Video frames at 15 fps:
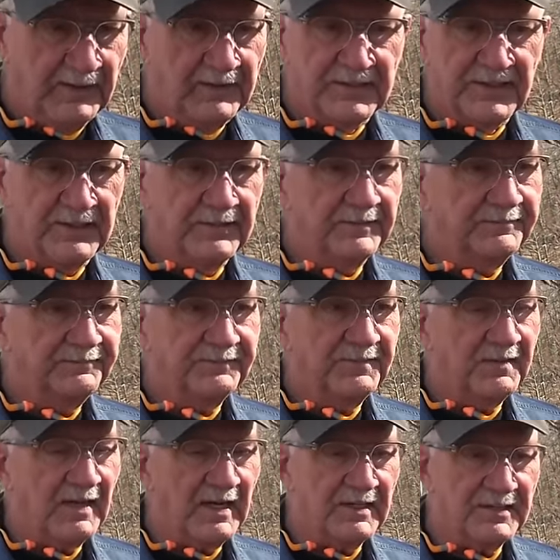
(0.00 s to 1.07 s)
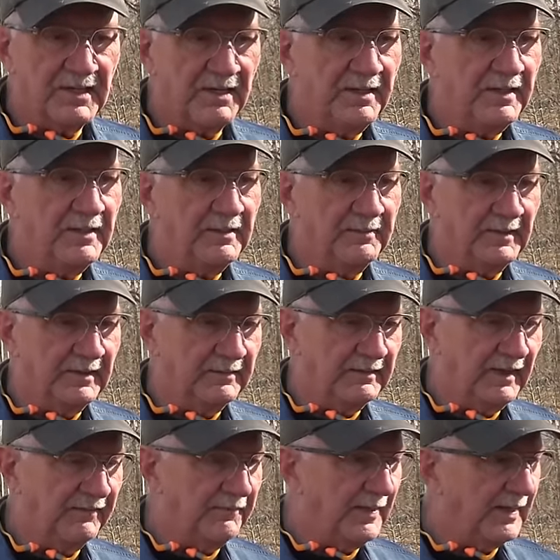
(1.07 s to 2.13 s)
So thanks to them and
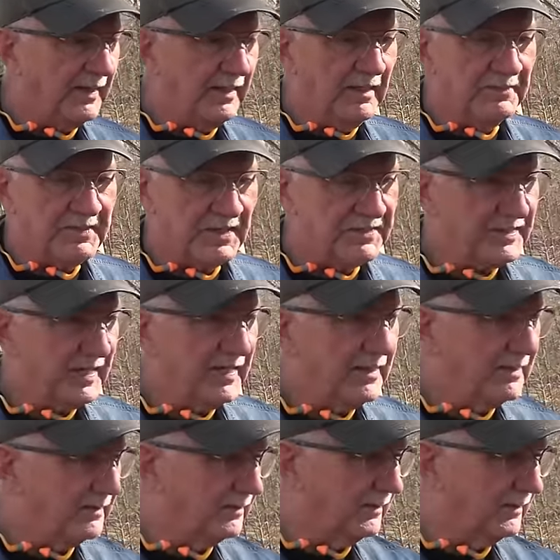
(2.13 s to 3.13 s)
everybody that helps us out.